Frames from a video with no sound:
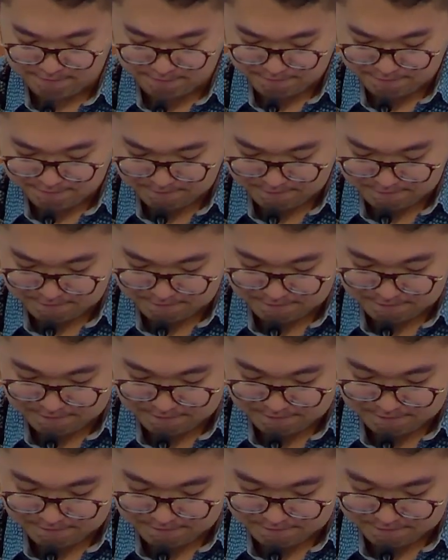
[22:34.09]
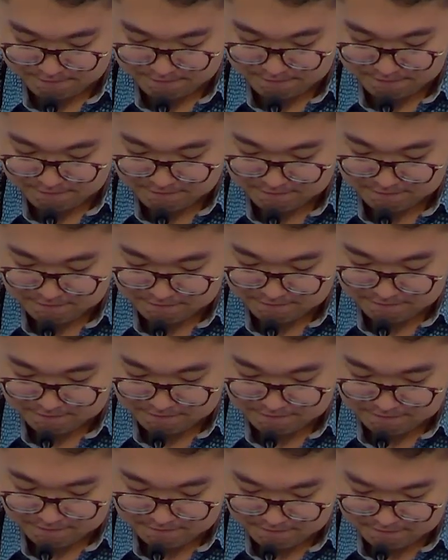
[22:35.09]

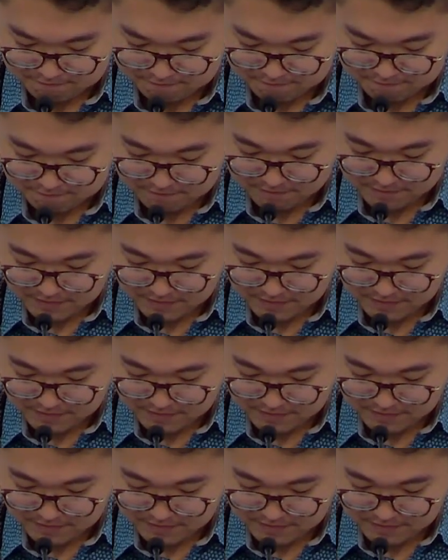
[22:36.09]
Nothing is said.